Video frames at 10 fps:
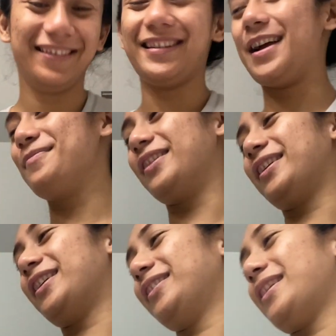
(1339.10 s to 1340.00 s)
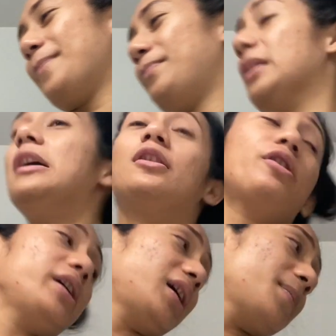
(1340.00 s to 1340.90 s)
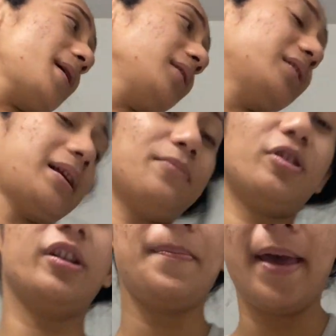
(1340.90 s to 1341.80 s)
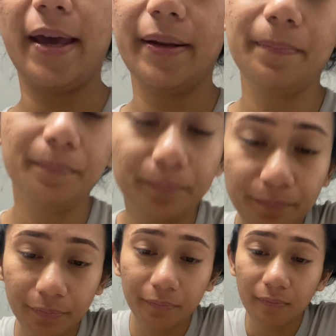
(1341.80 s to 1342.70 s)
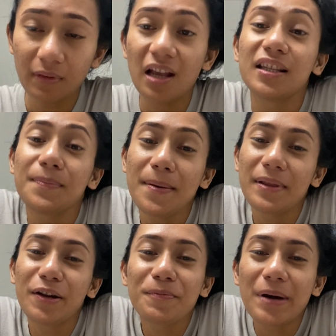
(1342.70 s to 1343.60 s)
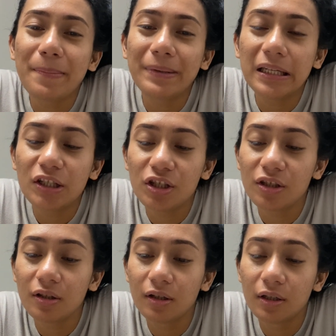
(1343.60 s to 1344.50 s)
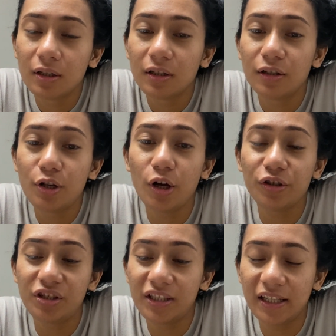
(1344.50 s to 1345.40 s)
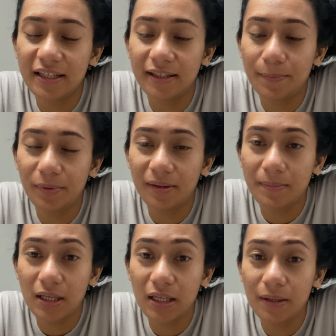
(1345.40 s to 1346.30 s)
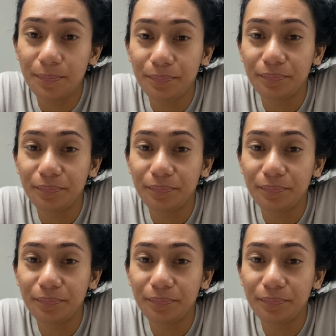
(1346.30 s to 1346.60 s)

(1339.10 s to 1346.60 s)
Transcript: I'm gonna cut that. Koda, come on. Time to go to bed. It's my little puppy. She's no, she's gonna sleep with me.